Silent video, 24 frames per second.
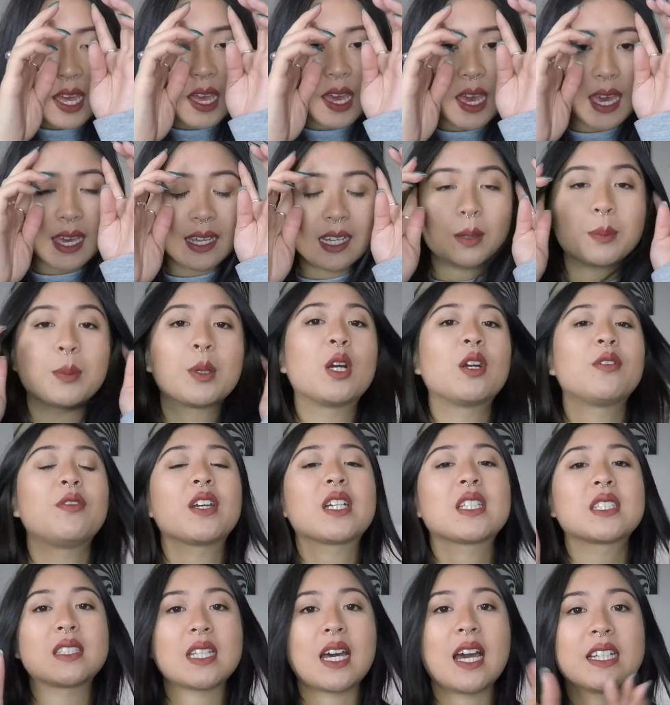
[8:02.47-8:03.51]
and a
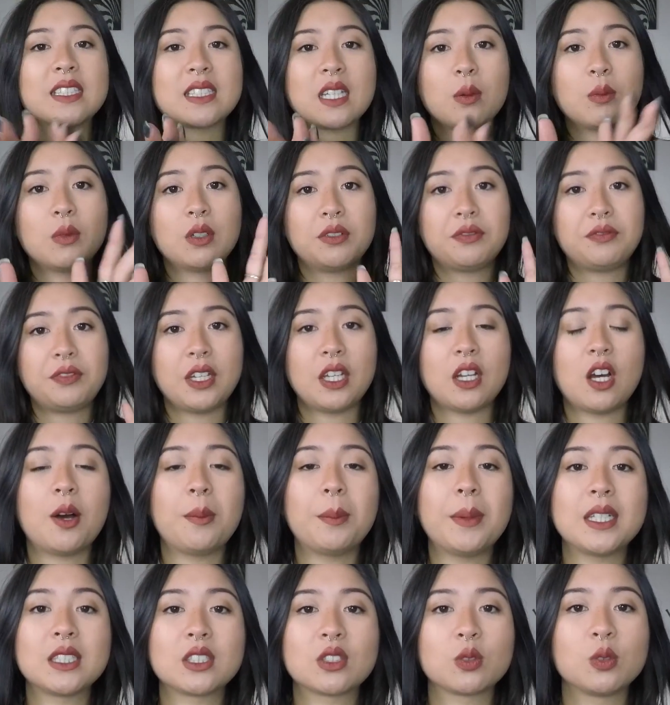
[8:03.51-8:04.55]
perfect size that will fit all
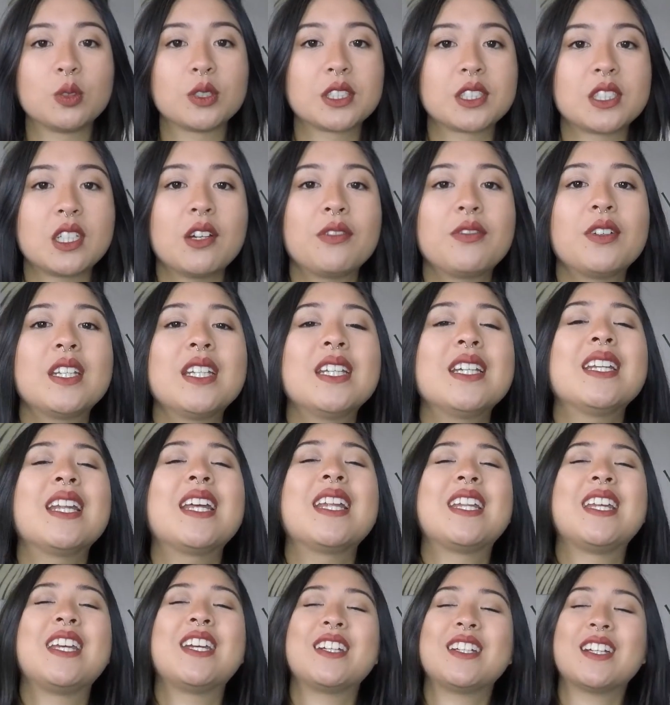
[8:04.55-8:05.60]
my school stuff in it
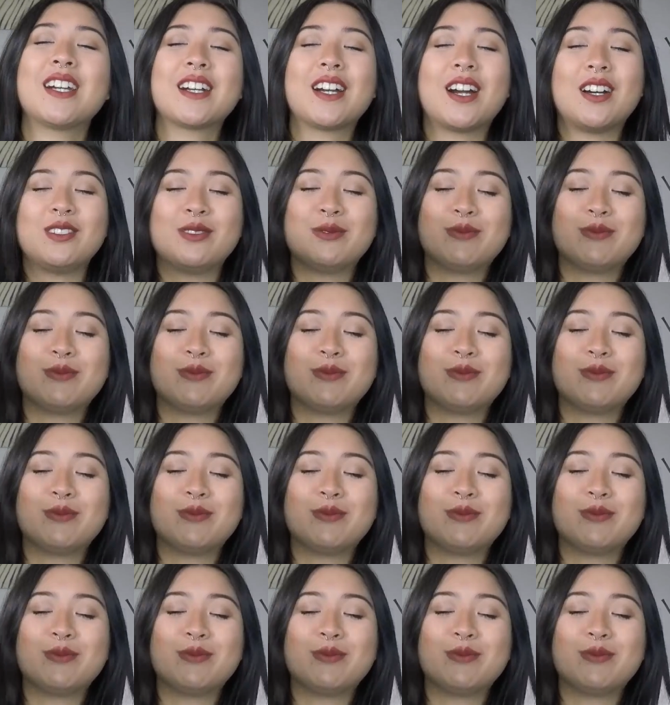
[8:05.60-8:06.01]
and here you go